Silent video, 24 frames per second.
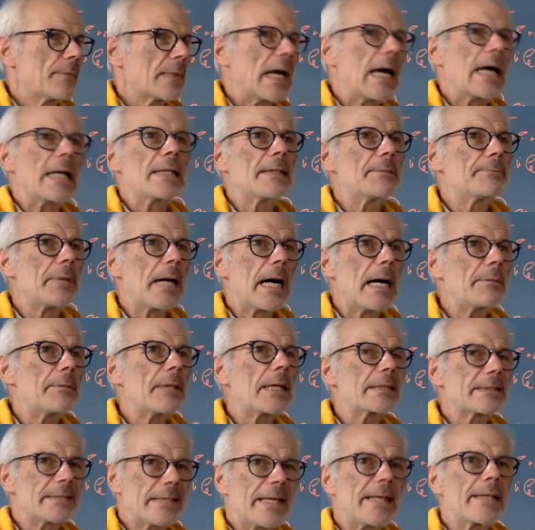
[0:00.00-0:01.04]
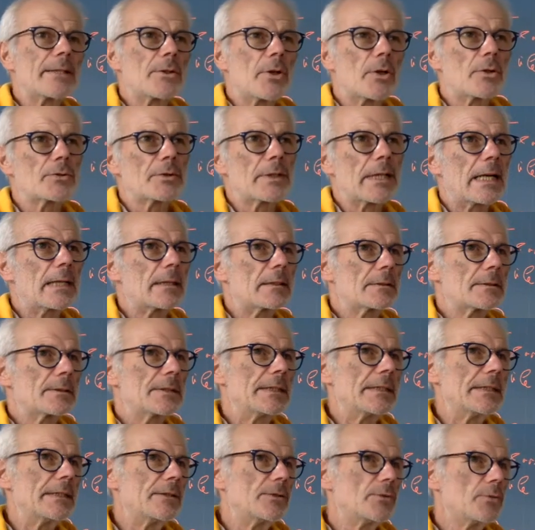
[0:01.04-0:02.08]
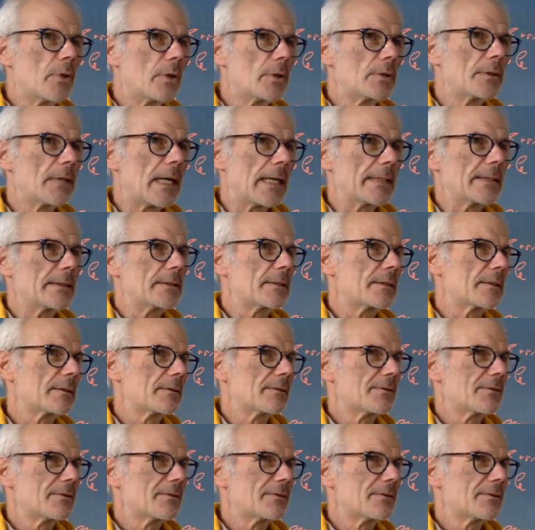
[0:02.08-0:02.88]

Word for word: Alibaba cannot guarantee your right